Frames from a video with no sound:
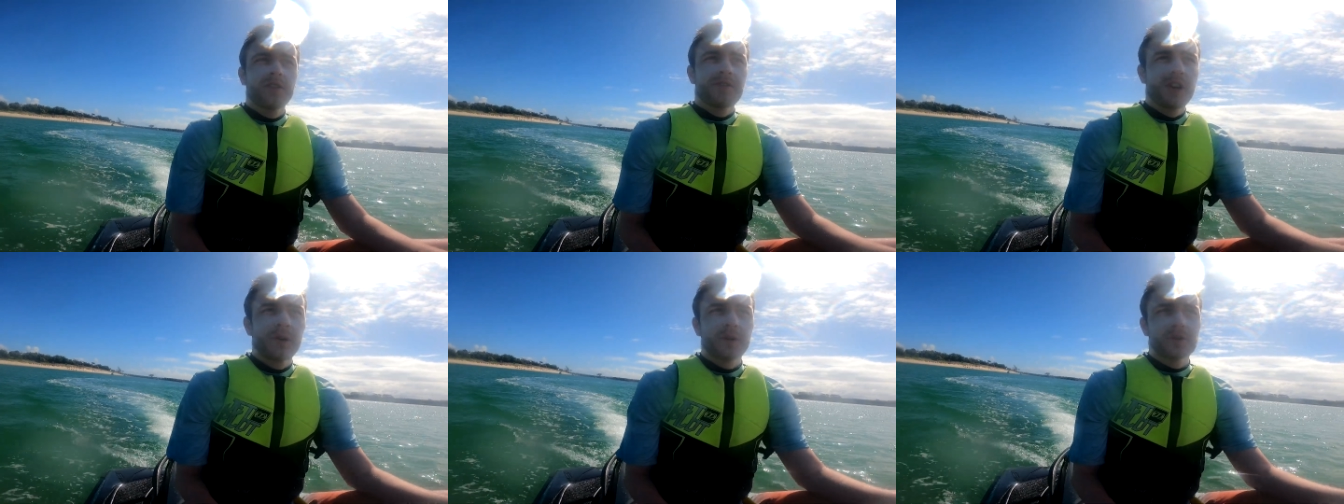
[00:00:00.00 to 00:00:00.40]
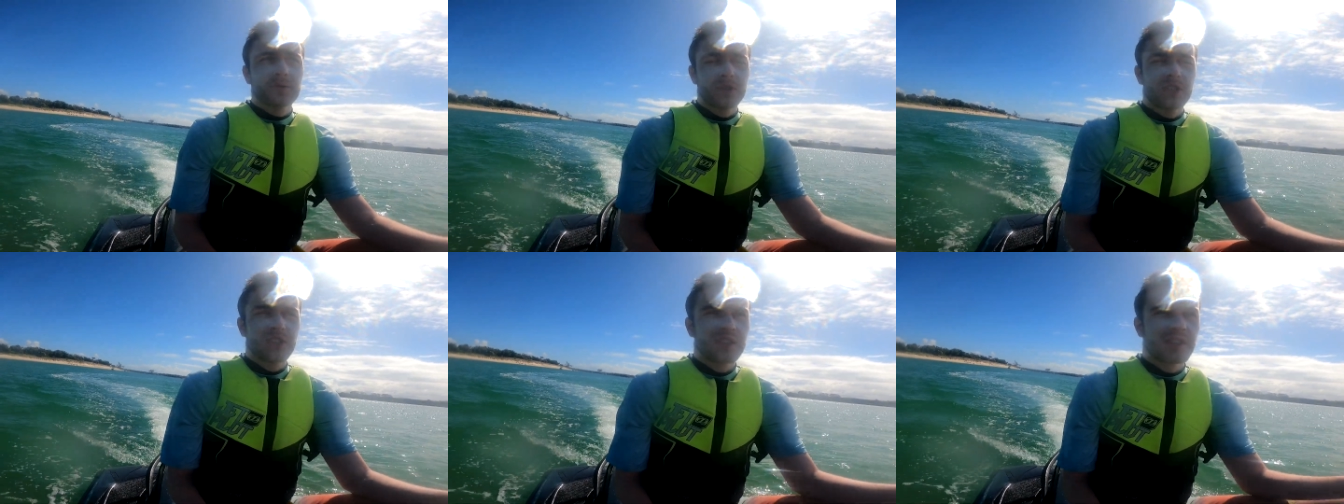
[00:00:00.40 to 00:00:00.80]
You know what
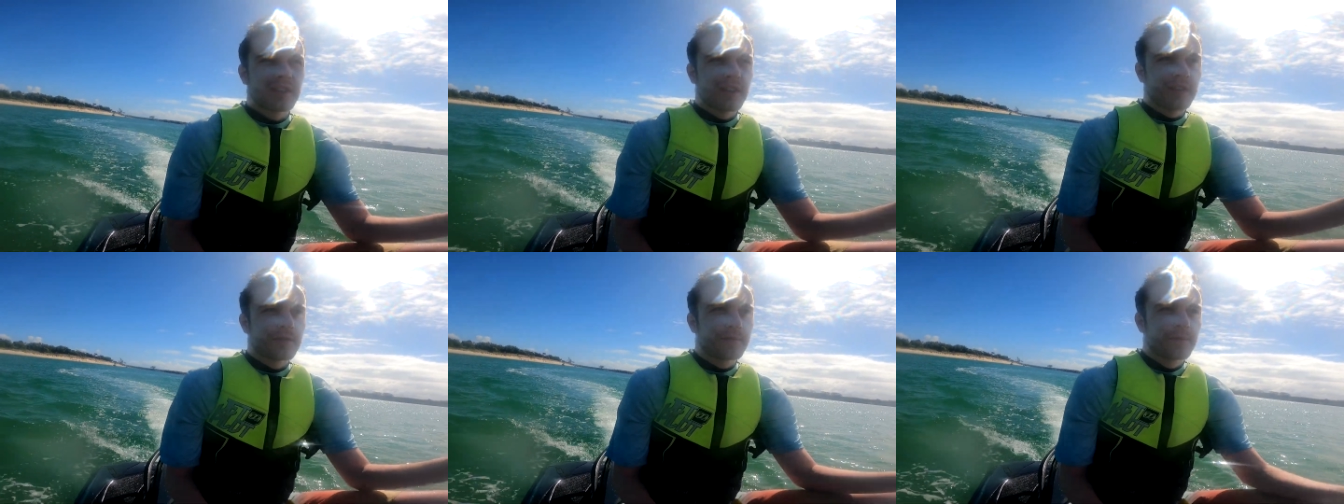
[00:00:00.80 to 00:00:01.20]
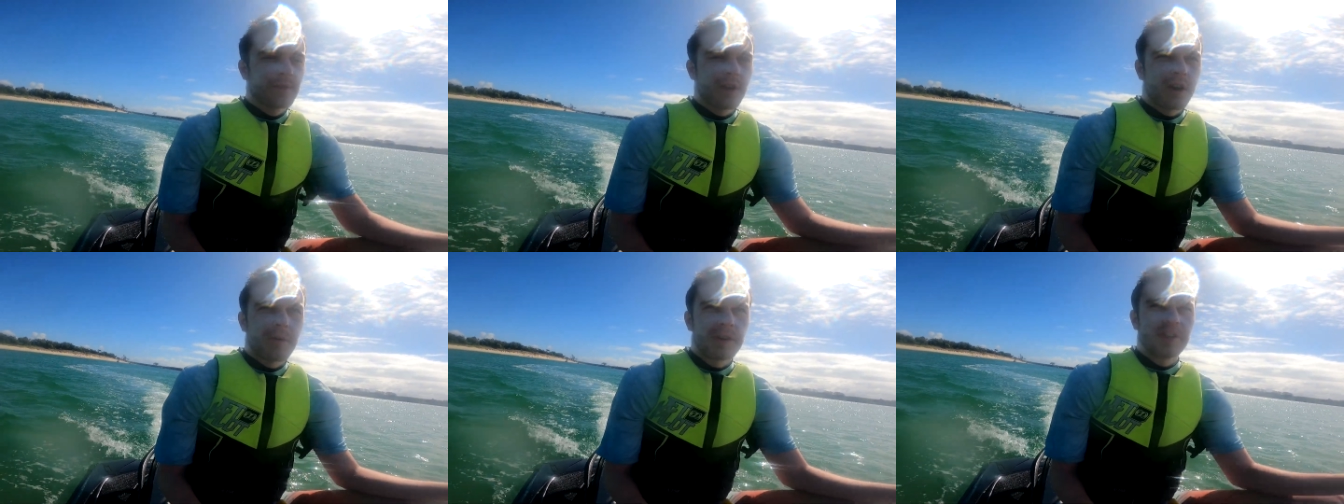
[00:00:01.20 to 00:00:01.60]
Twitch is? It's like,
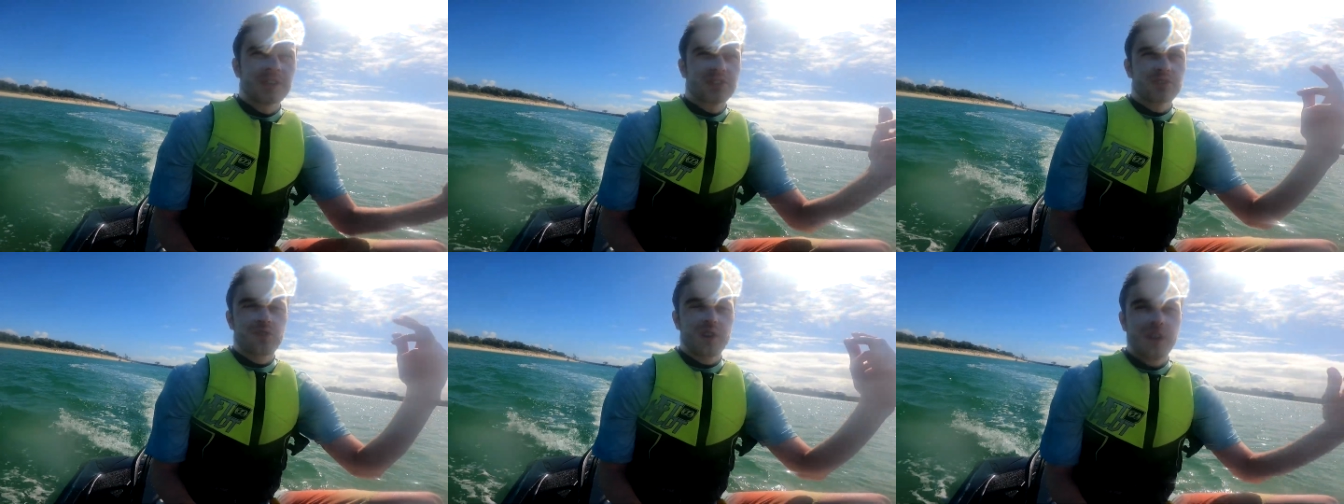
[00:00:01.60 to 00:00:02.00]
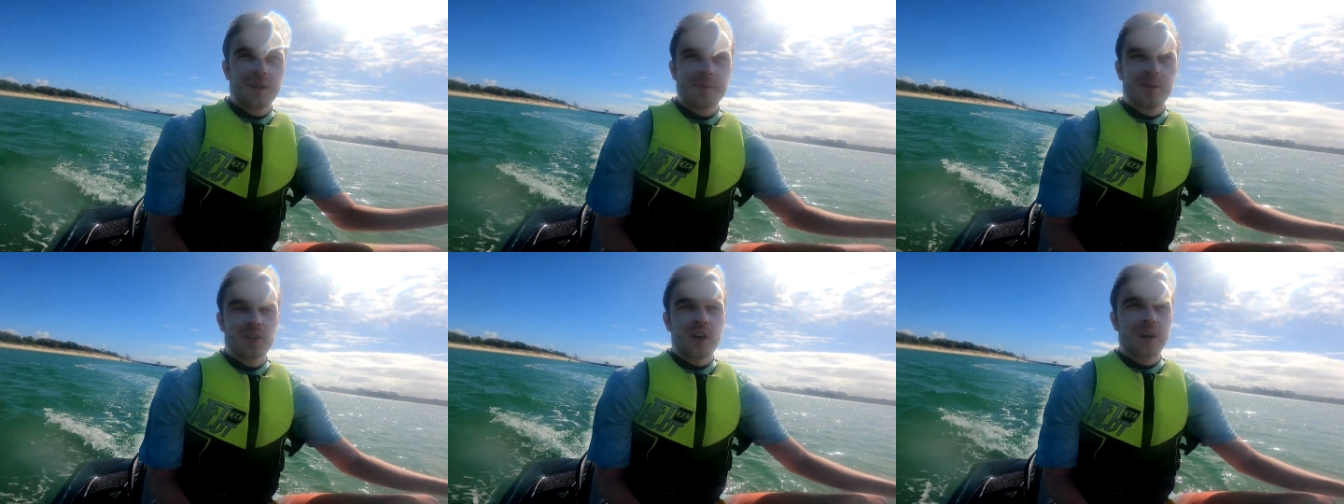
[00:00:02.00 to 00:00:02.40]
you know, where you
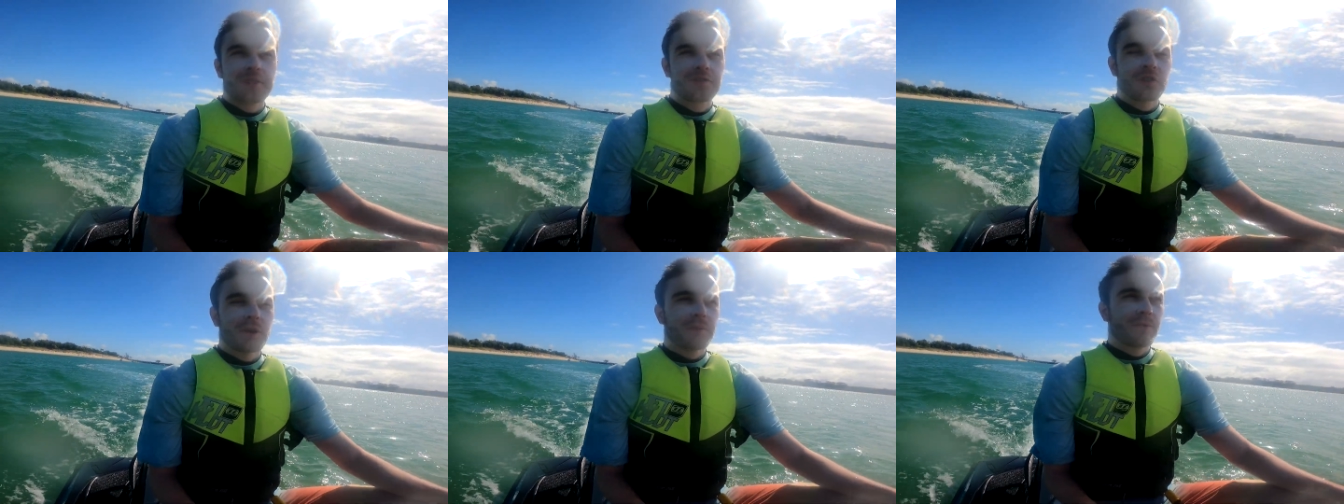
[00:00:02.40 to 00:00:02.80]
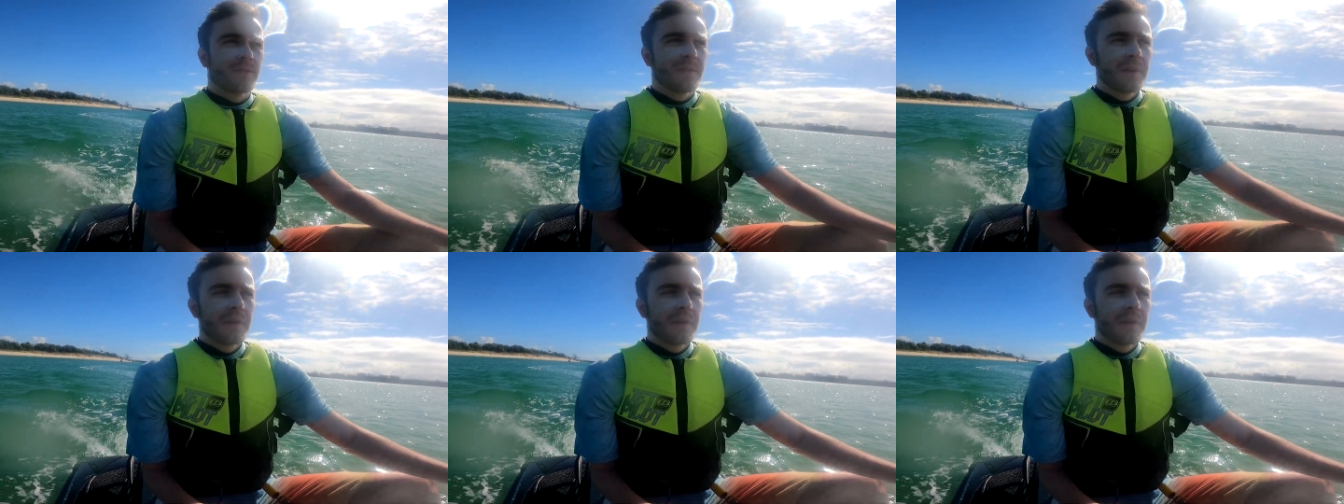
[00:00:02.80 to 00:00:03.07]
stream and live stream.